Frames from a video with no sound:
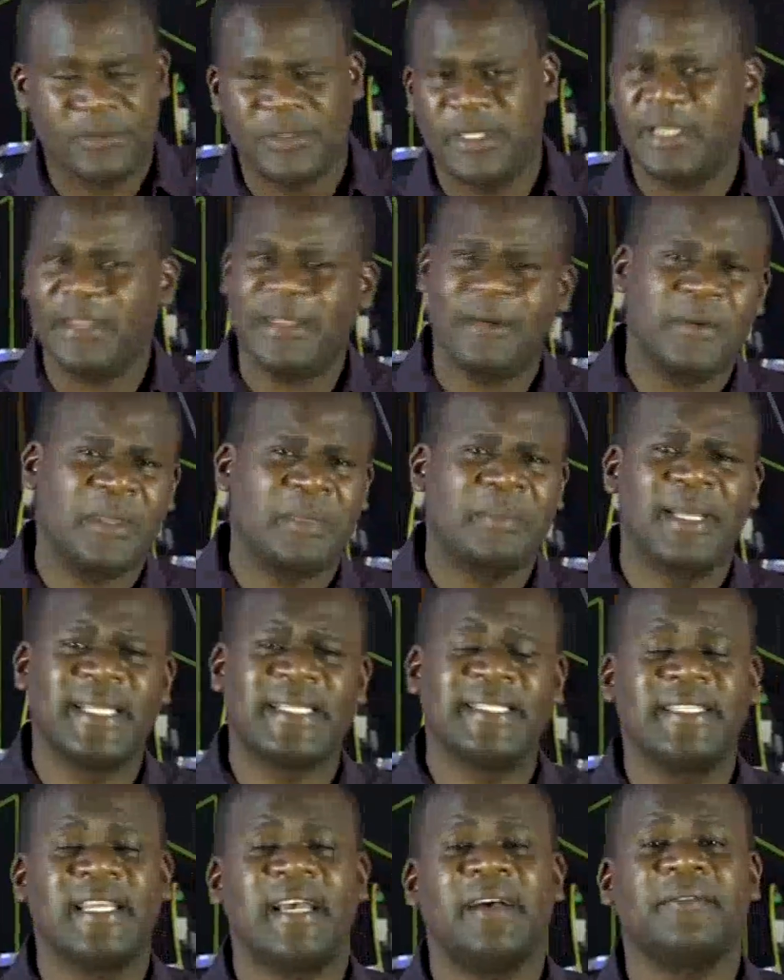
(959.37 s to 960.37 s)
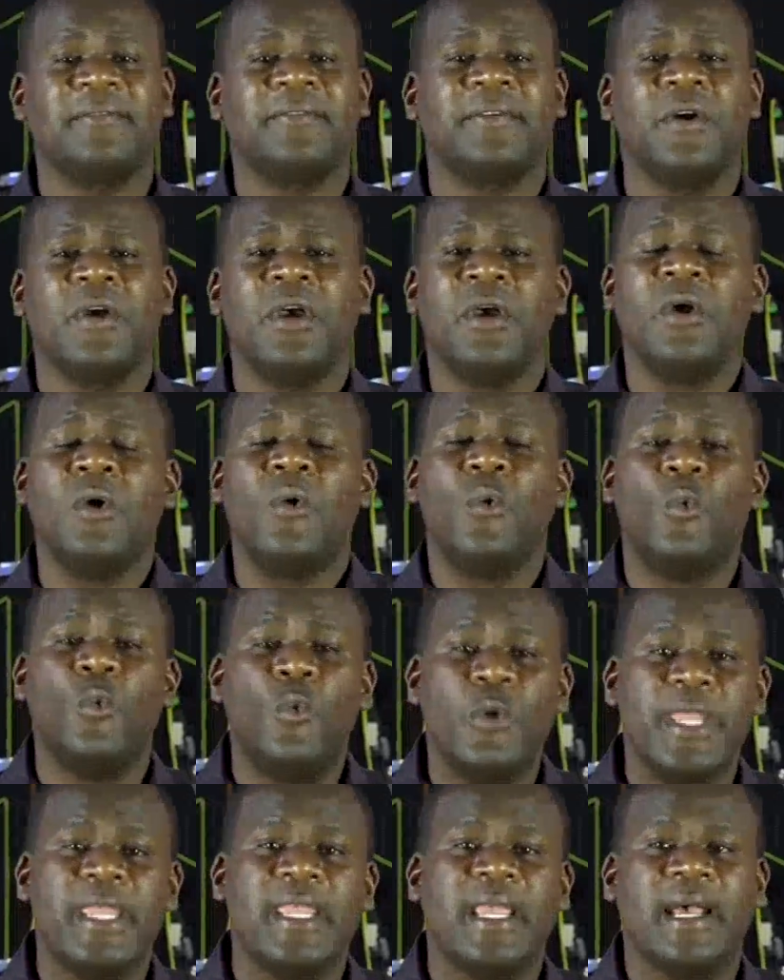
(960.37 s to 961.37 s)
together with my staff,
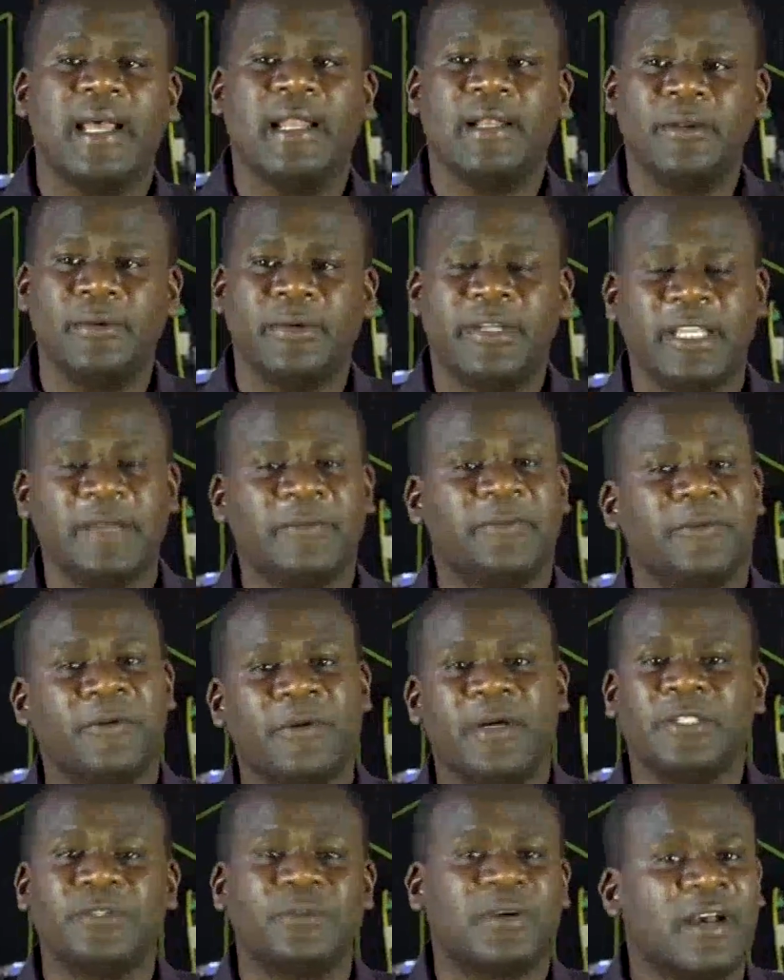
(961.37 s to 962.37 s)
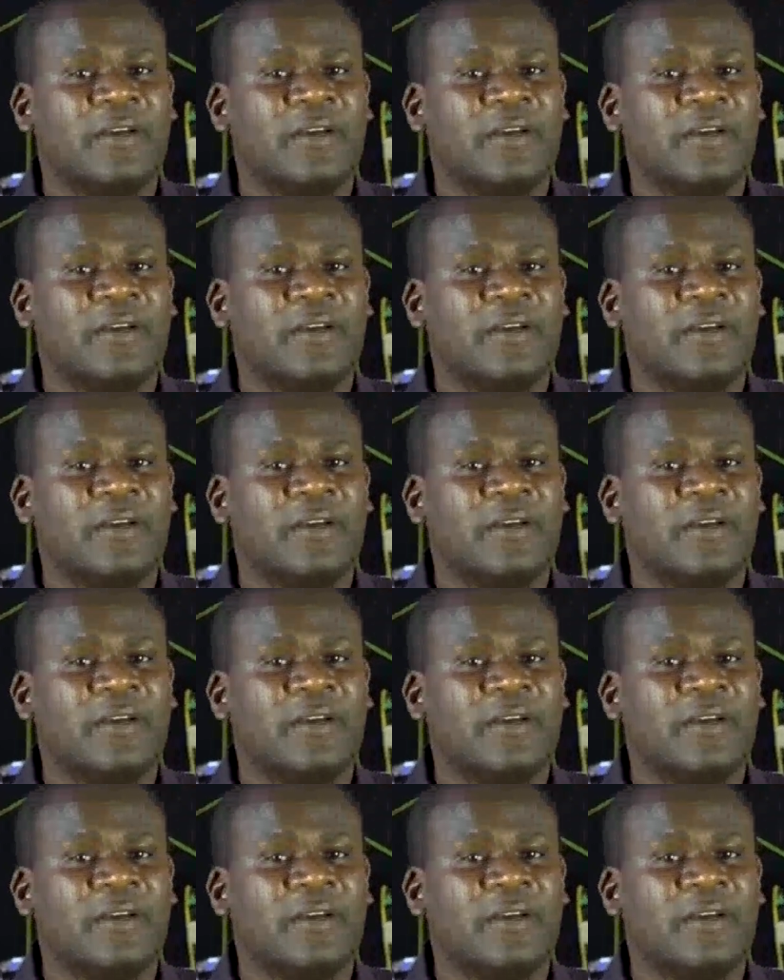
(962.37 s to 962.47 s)
we are looking forward to